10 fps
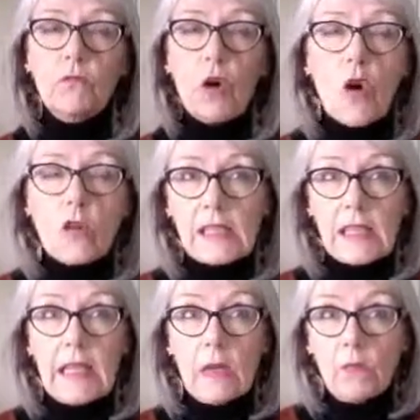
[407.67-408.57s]

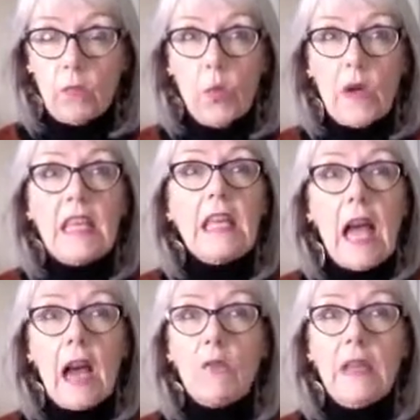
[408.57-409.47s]
honestly, we
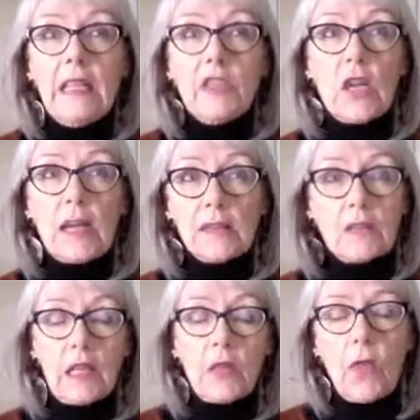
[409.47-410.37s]
are really just
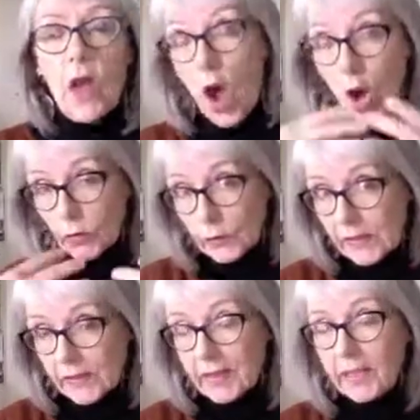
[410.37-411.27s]
the
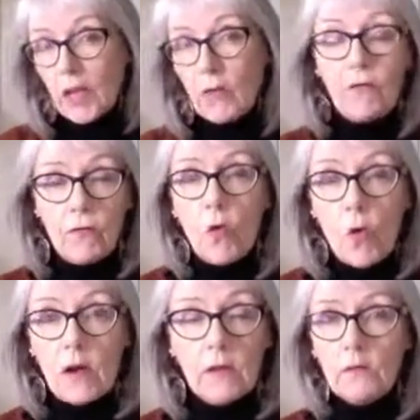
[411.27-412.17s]
host
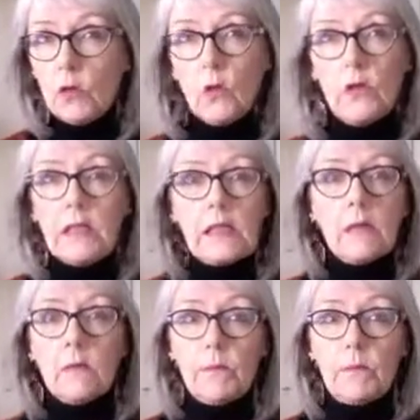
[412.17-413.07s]
for all
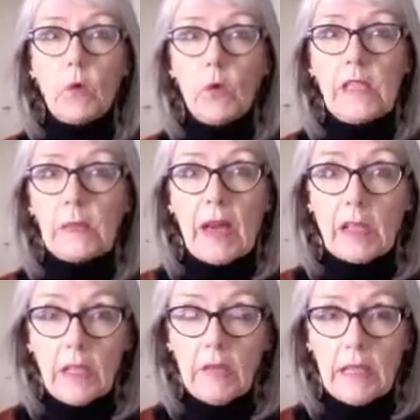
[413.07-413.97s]
these
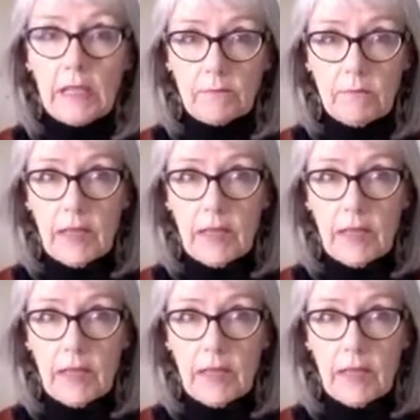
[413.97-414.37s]
bacteria.